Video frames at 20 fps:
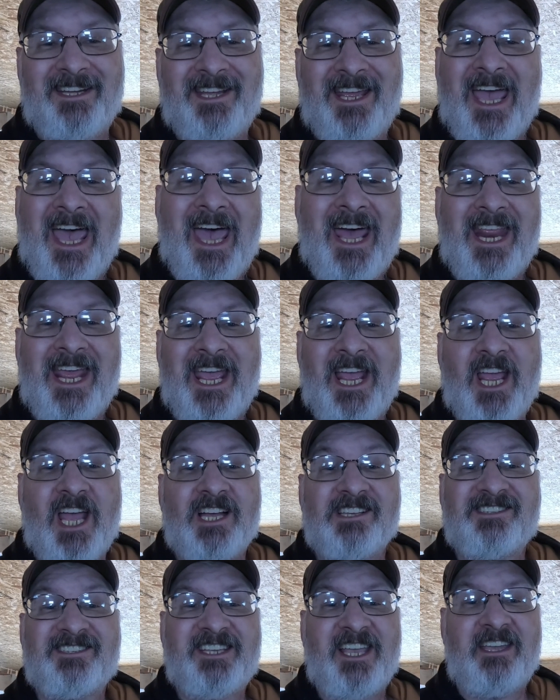it at a
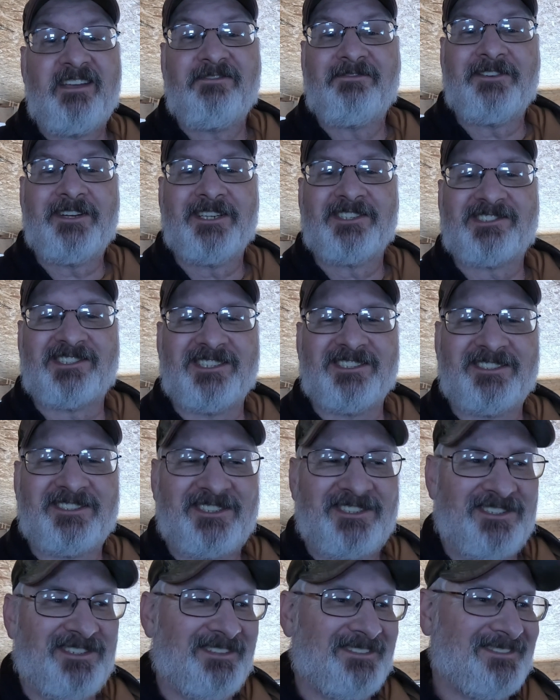safe
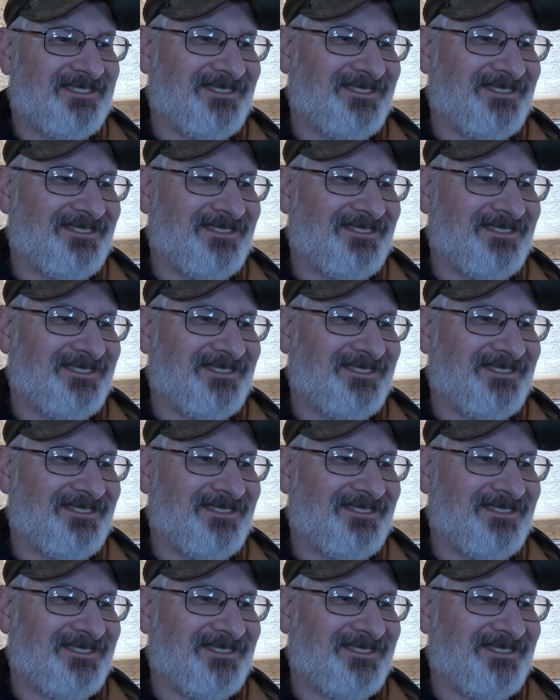distance.